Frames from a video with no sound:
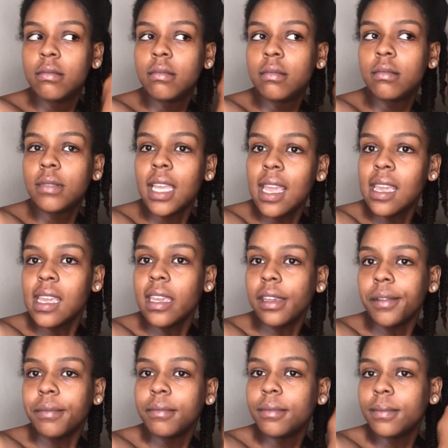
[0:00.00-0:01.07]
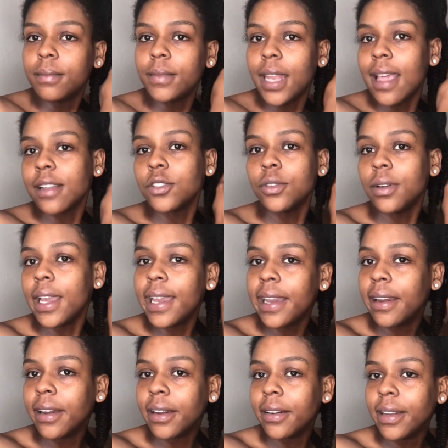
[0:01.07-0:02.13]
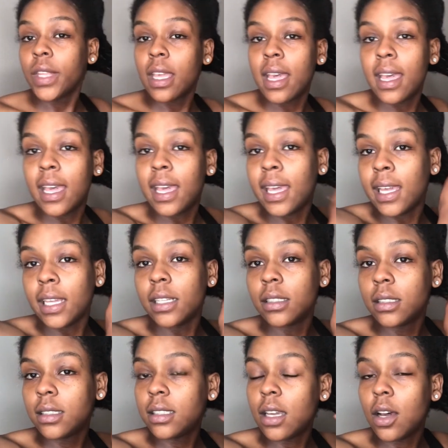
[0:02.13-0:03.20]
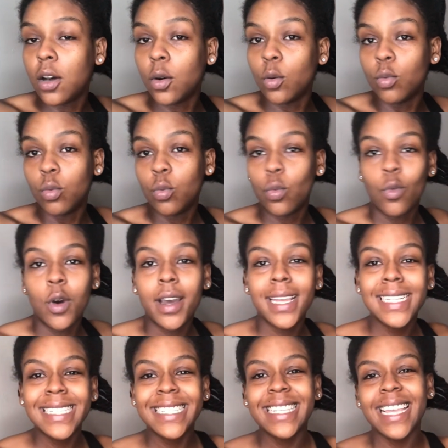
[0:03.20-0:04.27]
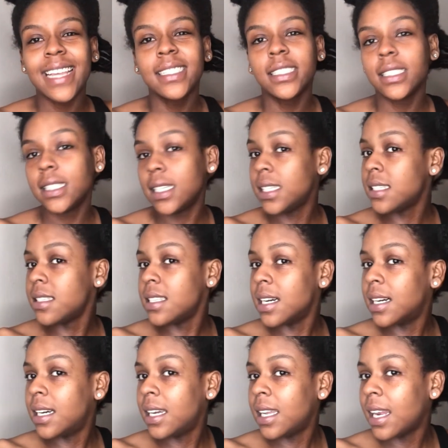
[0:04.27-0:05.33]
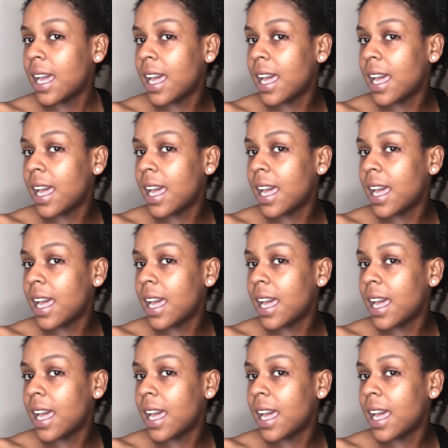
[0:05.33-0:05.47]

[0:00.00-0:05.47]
kinky, natural hair. Okay, so one section is done. I